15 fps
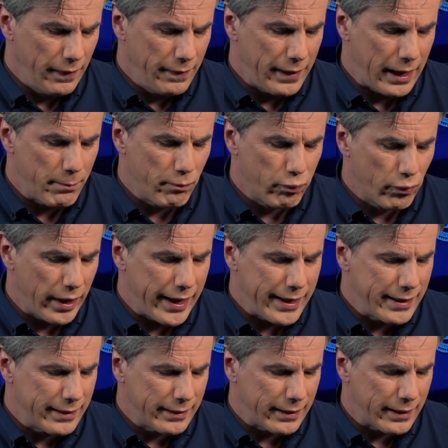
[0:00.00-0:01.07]
they
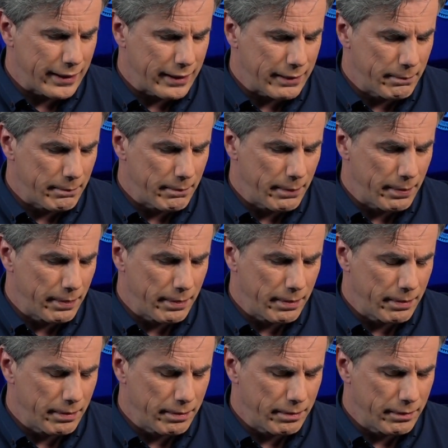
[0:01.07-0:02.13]
bring uh,
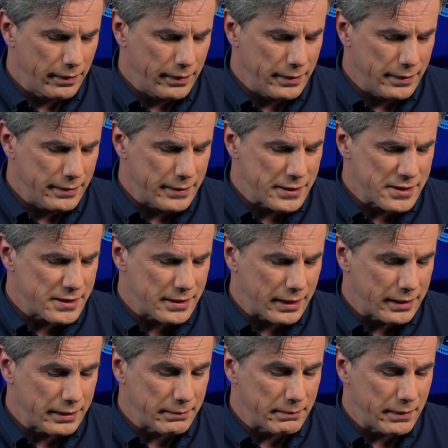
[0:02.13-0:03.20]
this
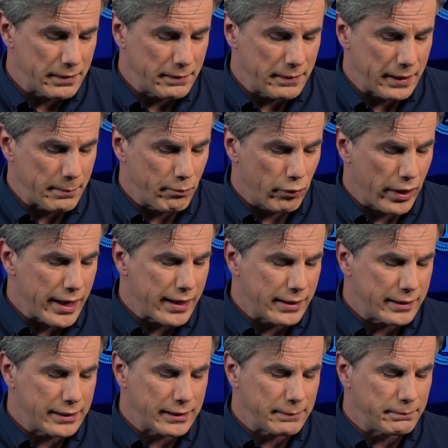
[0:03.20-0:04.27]
uh, they
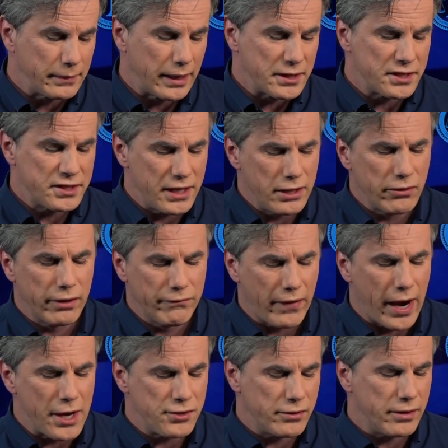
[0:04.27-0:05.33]
bring um, a senior
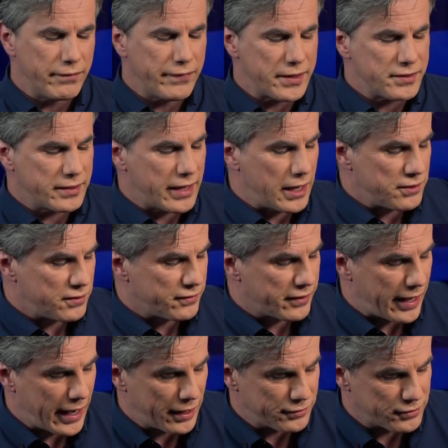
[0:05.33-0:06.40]
advisor and investigations
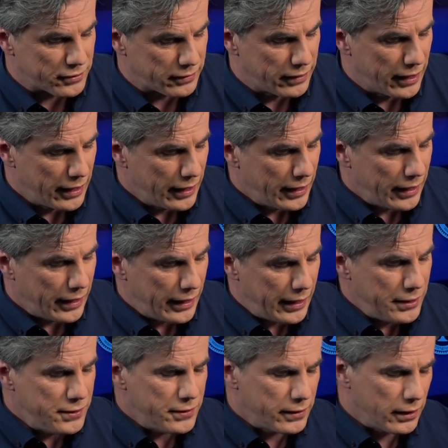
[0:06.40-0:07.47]
counsel
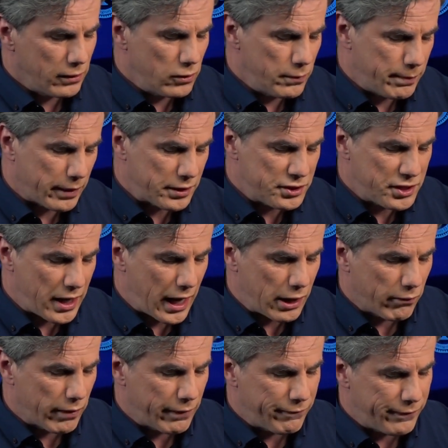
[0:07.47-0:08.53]
into the loop on
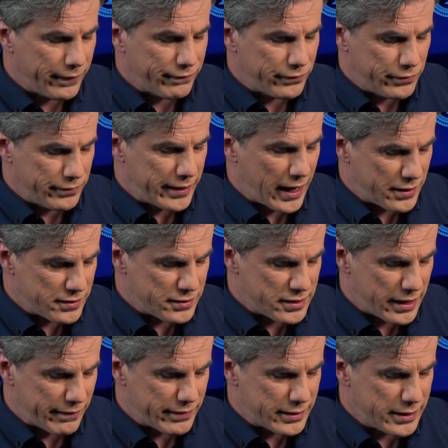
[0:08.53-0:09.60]
January 5th,
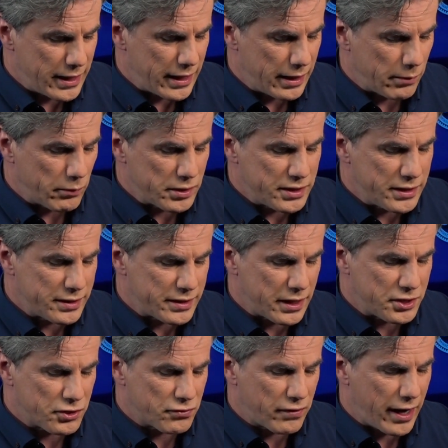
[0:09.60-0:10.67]
2017, in which he
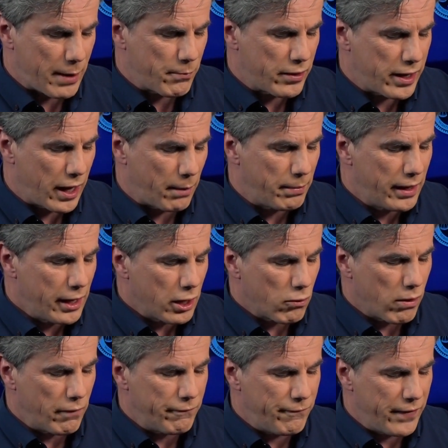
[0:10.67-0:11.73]
says Schramm would help,
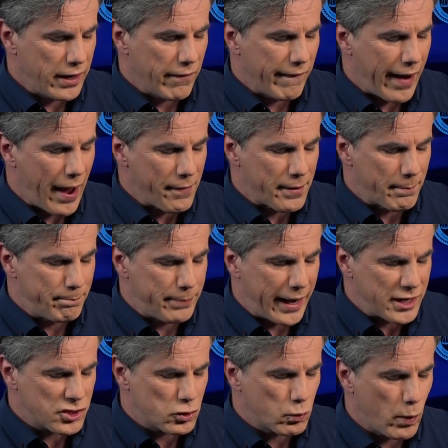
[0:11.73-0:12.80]
quote, figure out the
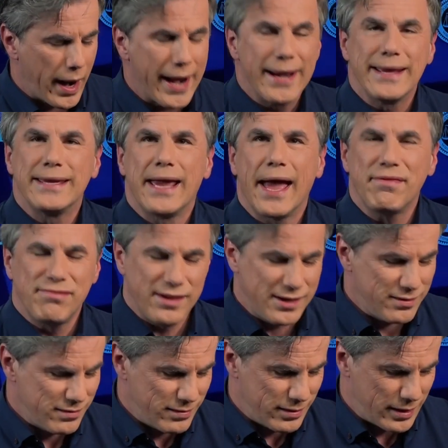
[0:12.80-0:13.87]
best way to get
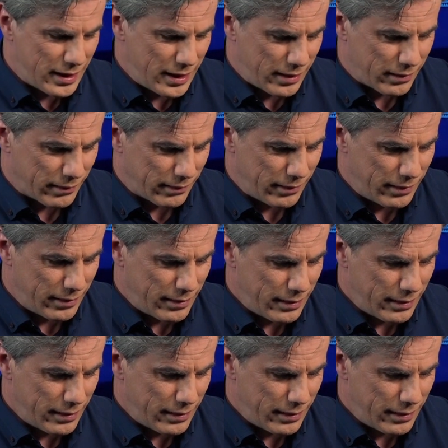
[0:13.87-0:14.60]
these to the Hill.